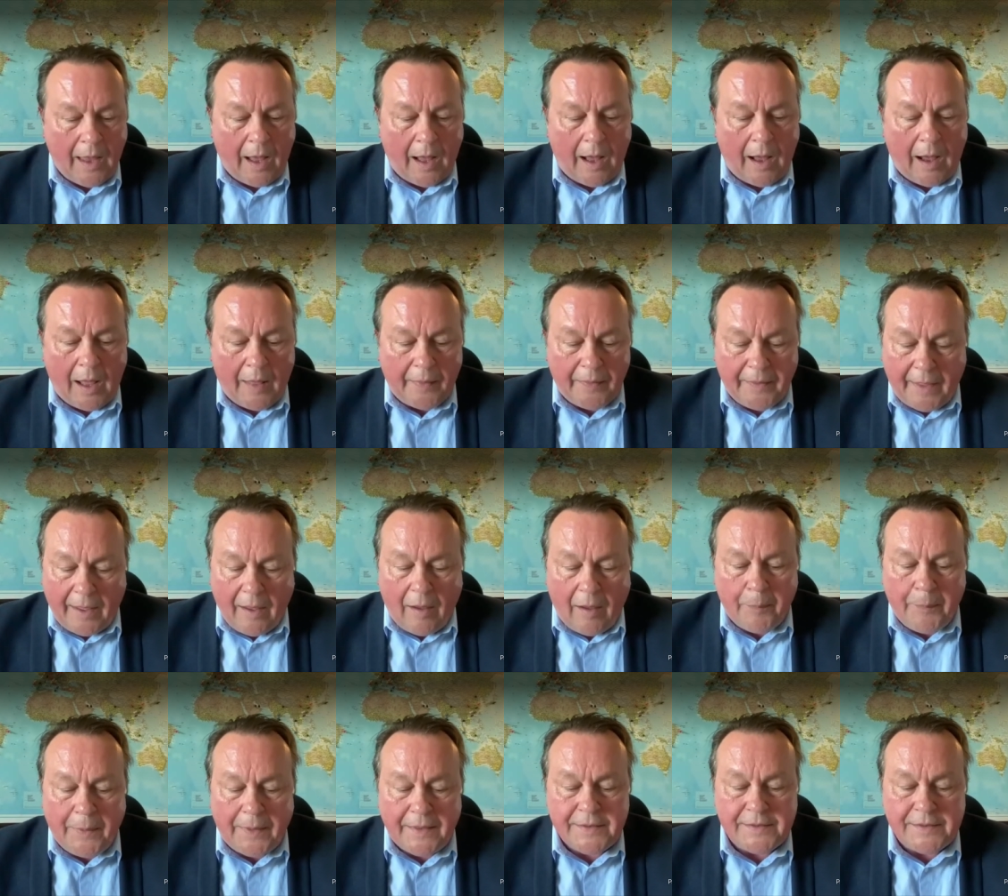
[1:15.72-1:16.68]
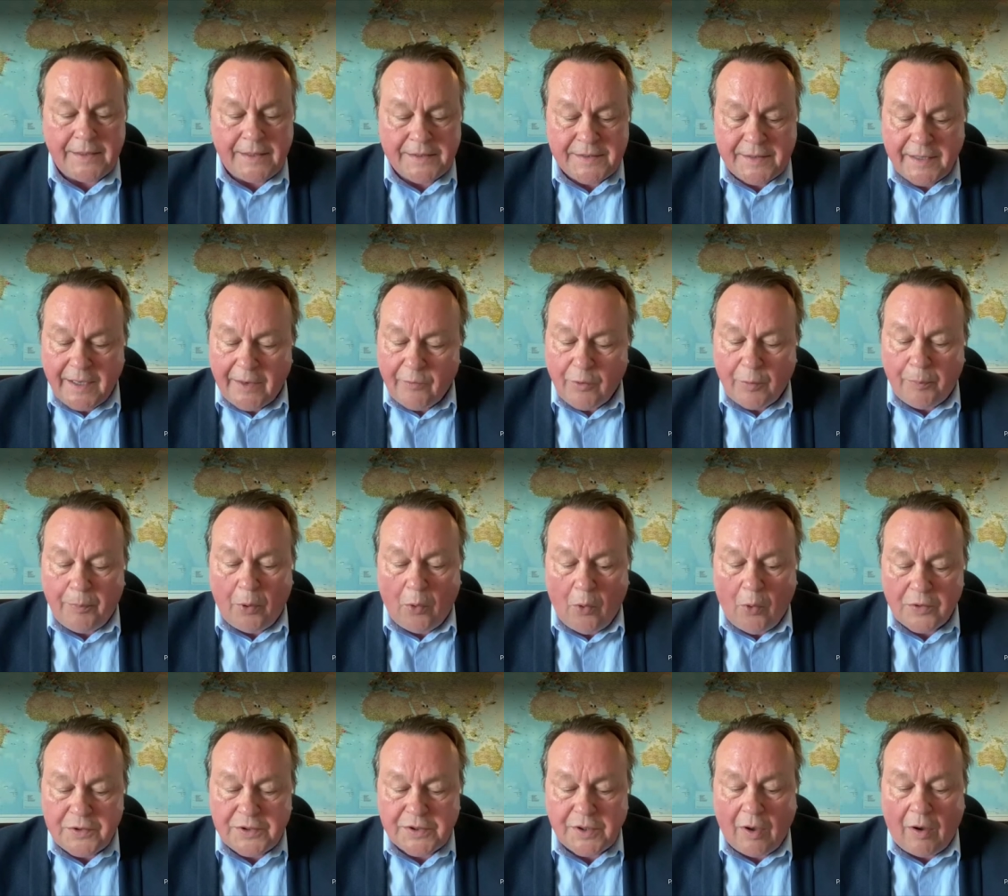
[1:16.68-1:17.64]
I, the IPCC
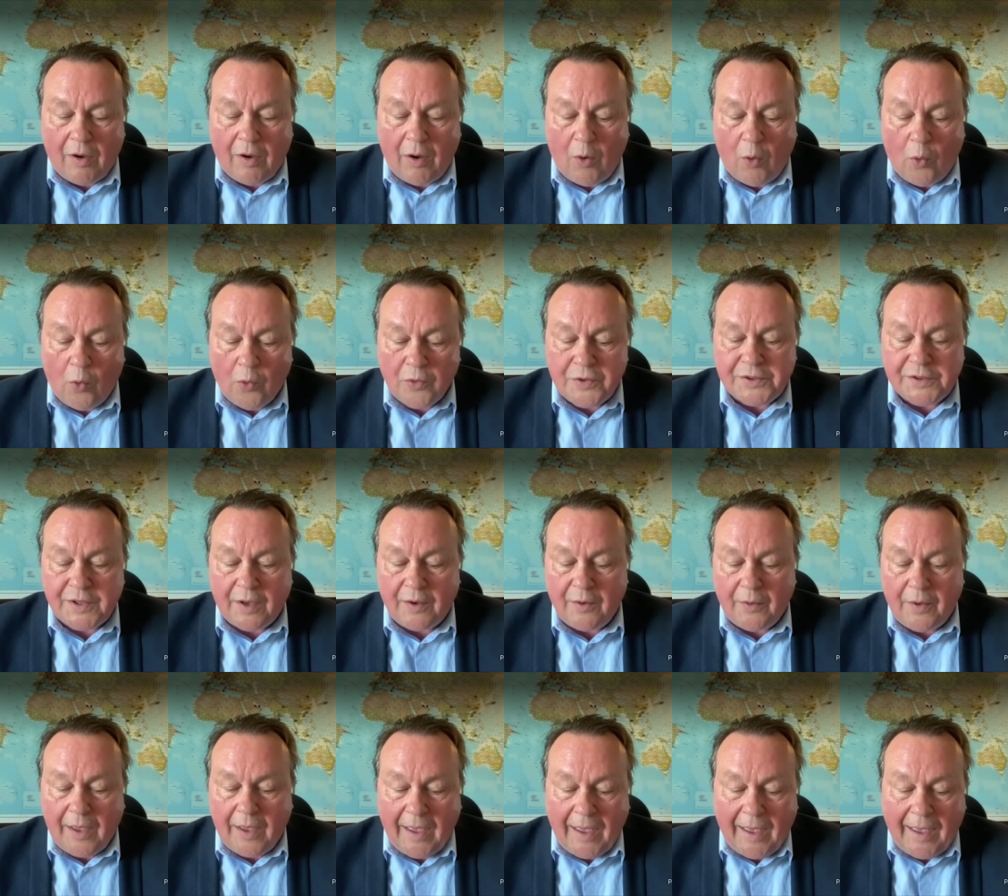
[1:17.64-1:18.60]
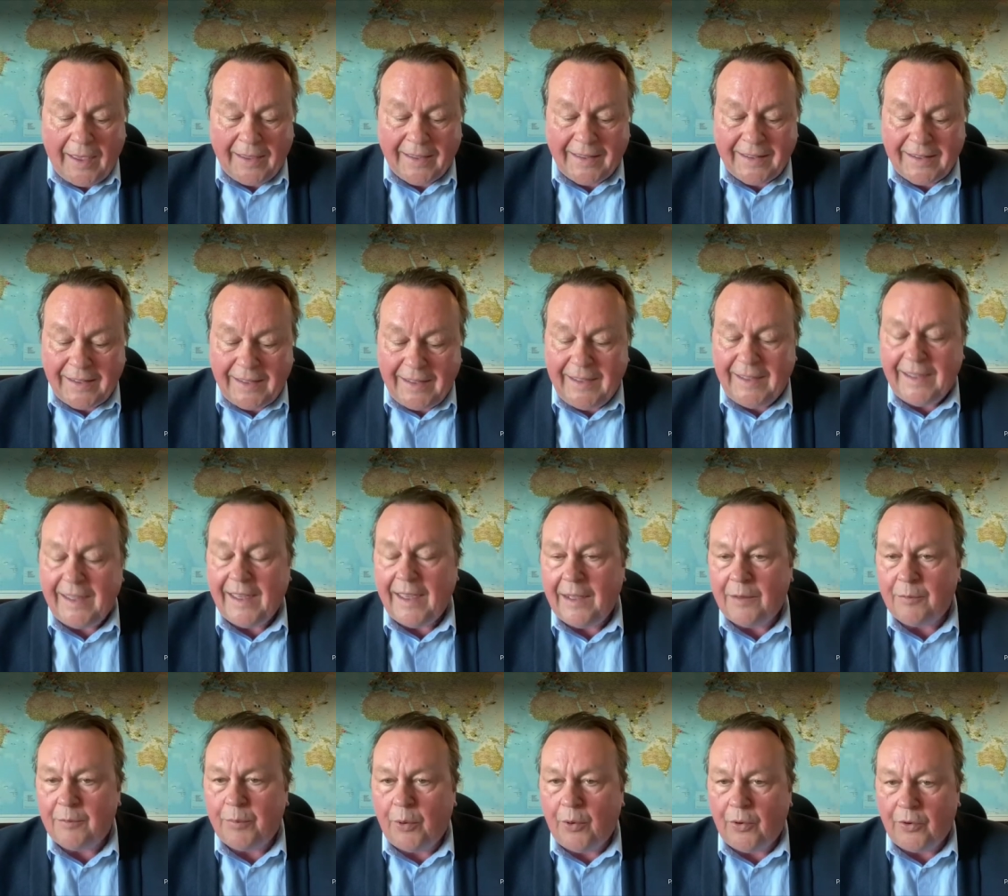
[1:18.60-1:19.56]
reports are also a key
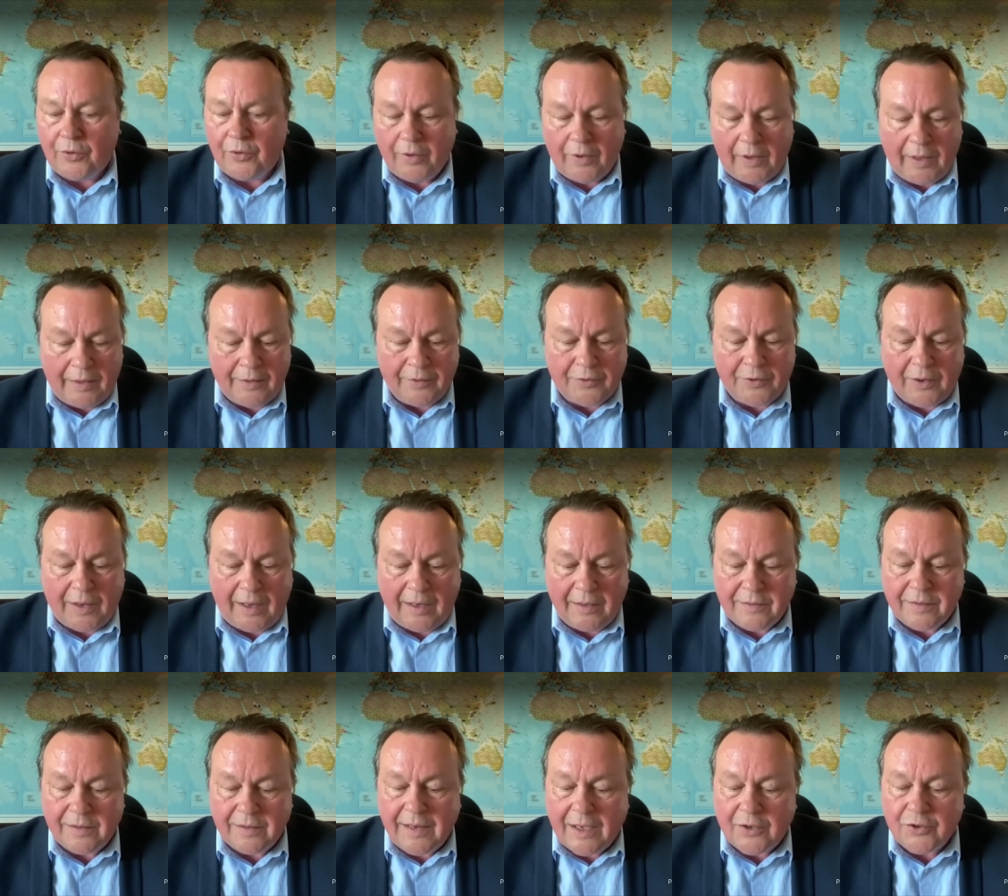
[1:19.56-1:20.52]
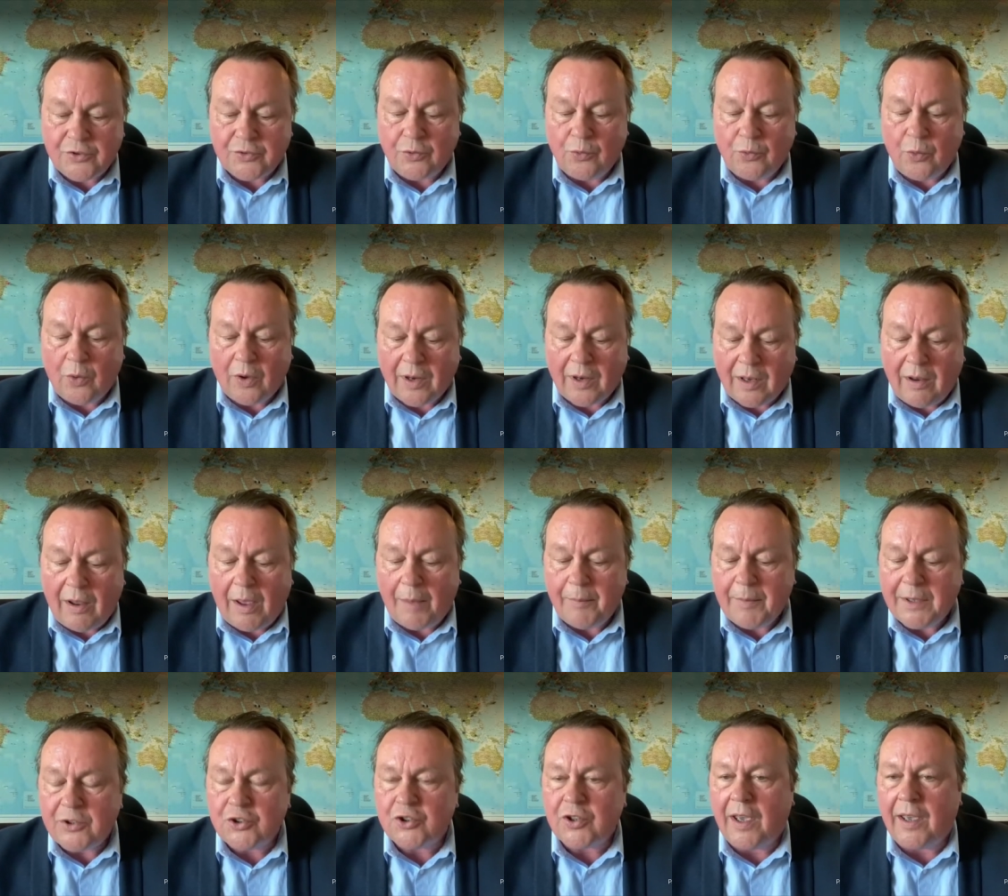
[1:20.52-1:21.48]
input into international
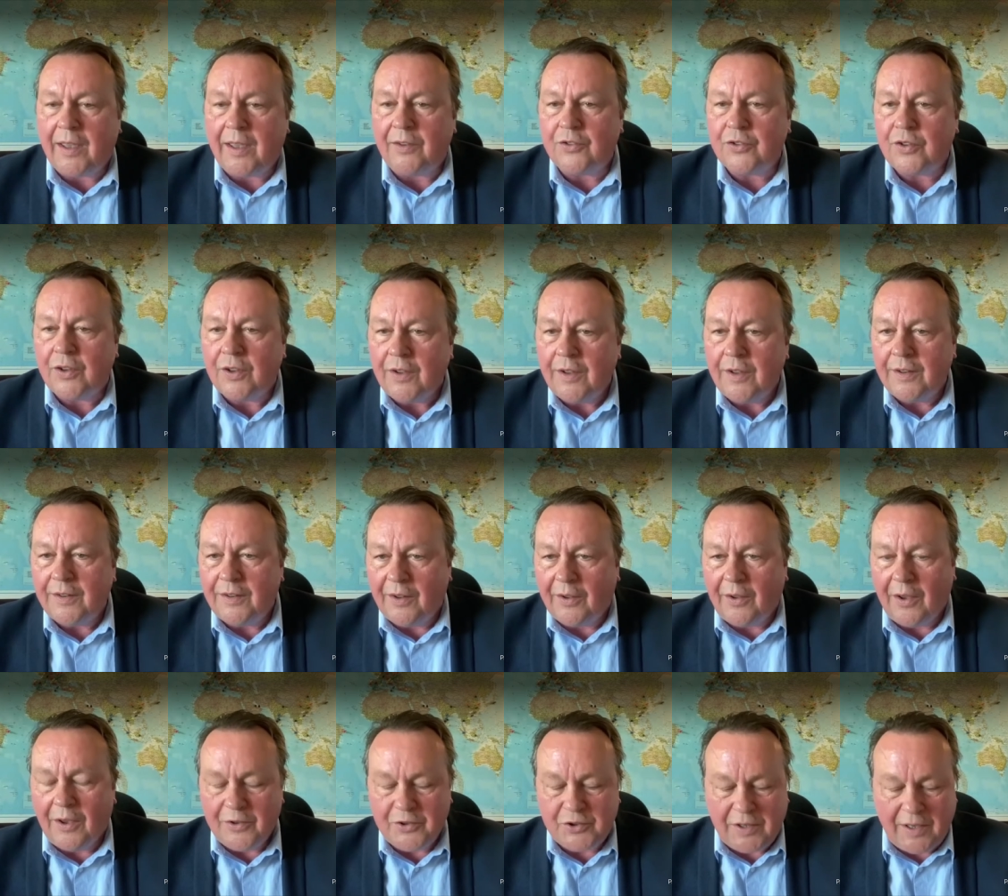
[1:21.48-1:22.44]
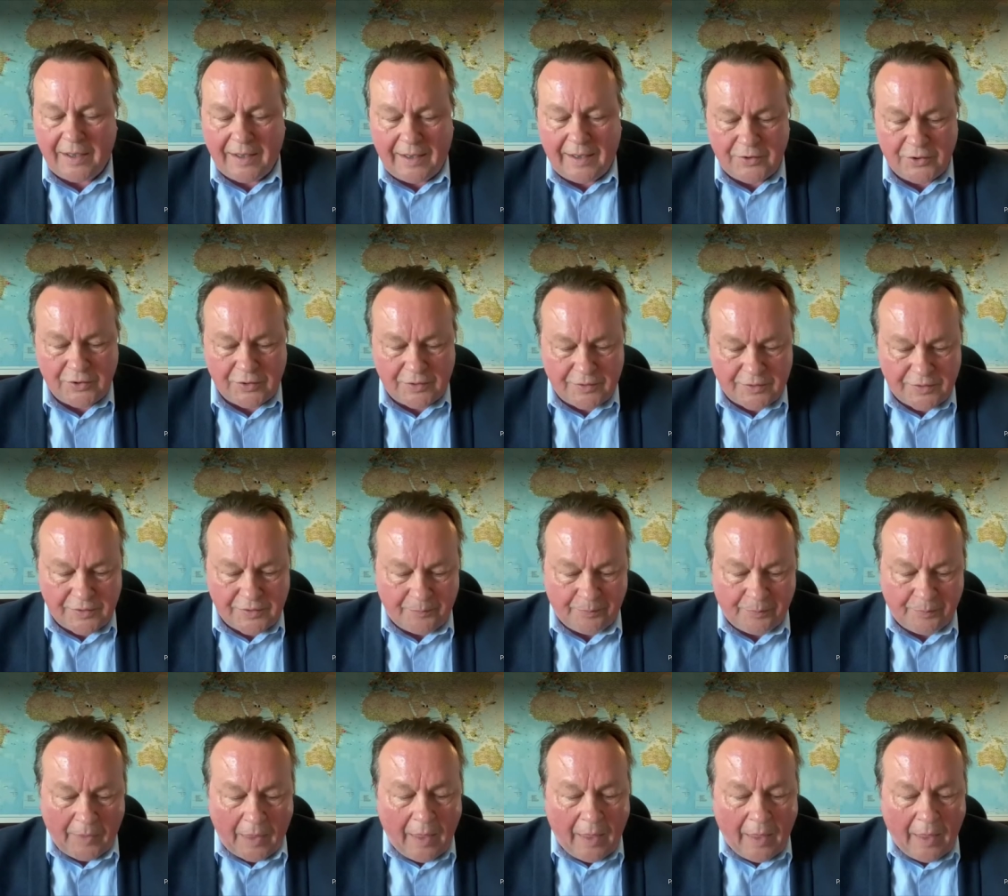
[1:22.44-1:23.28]
climate change negotiations.